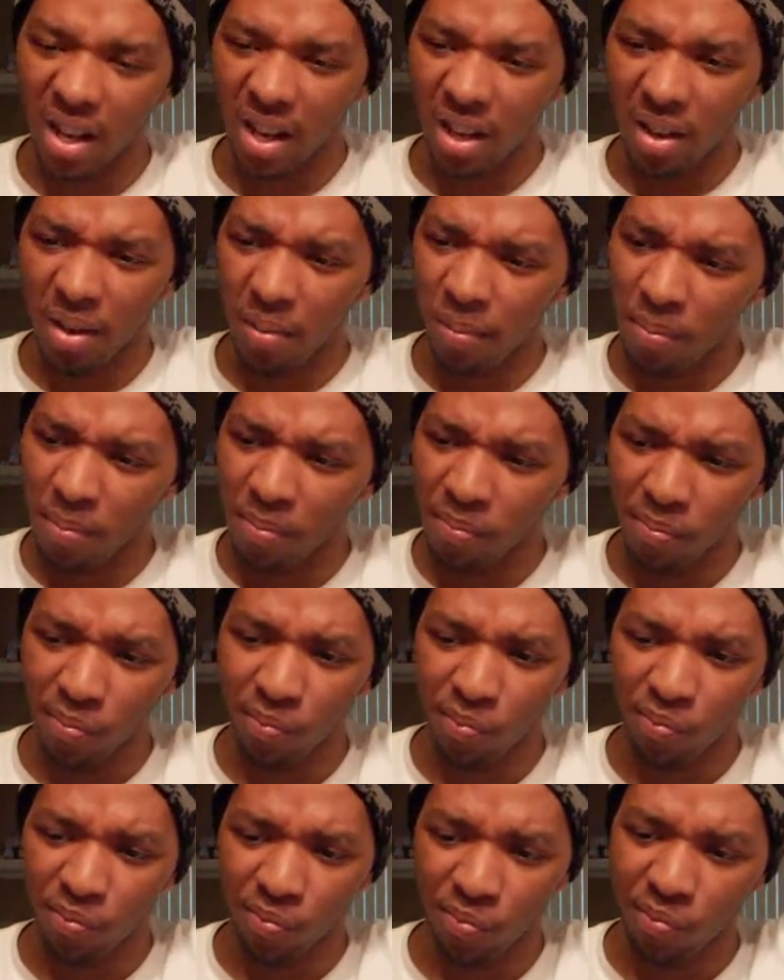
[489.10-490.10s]

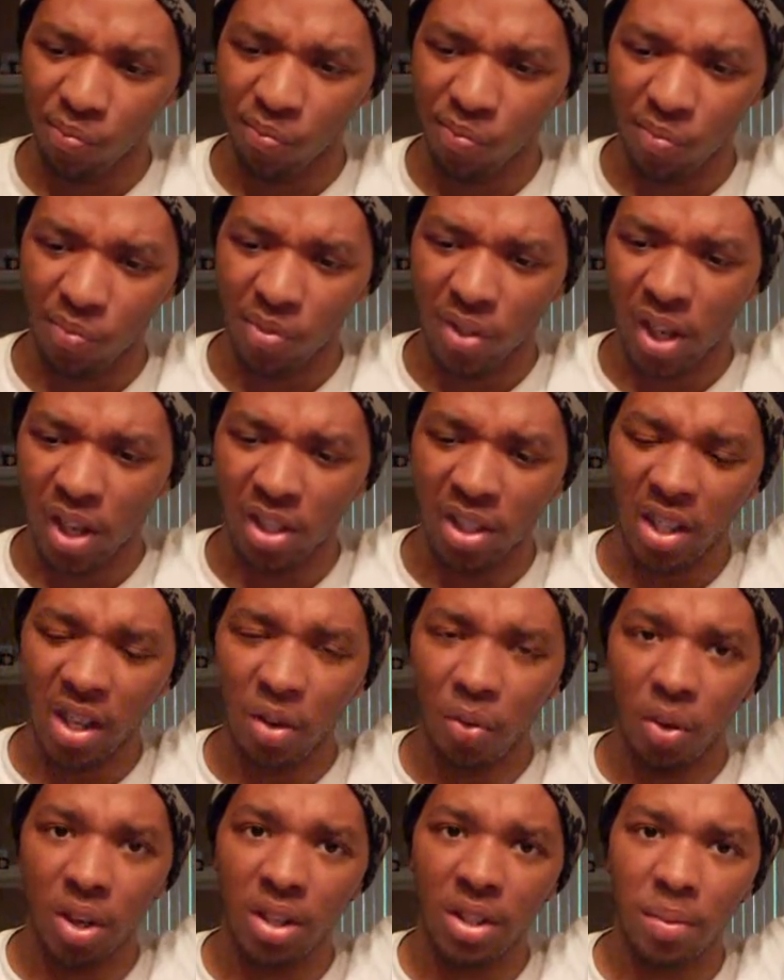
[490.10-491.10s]
I think
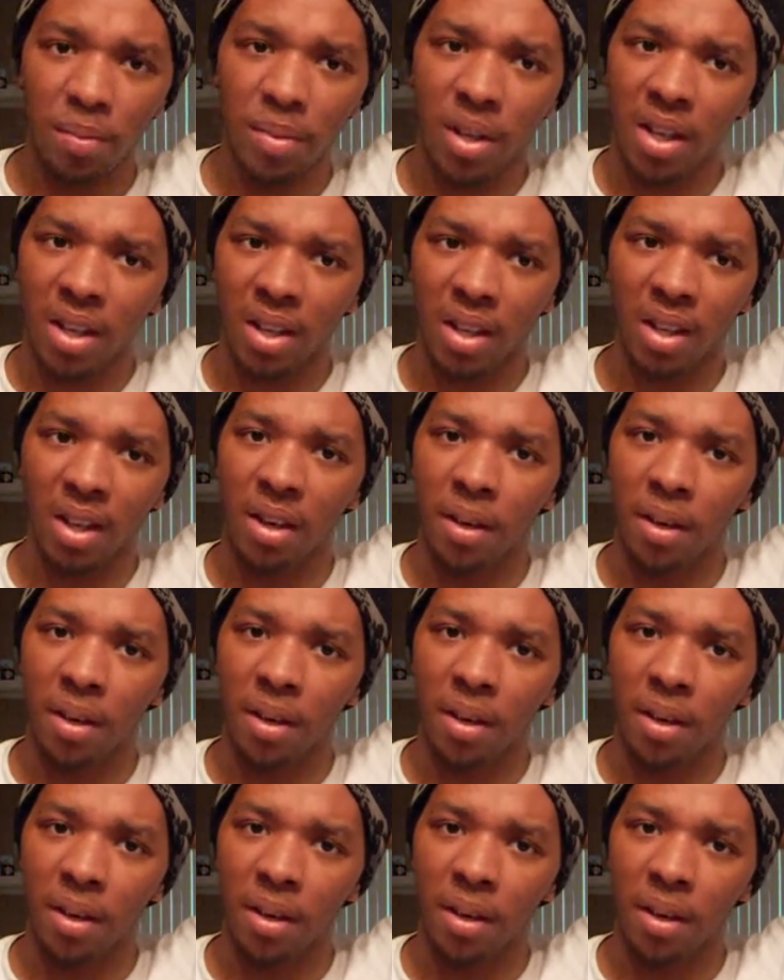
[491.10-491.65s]
I wanted to make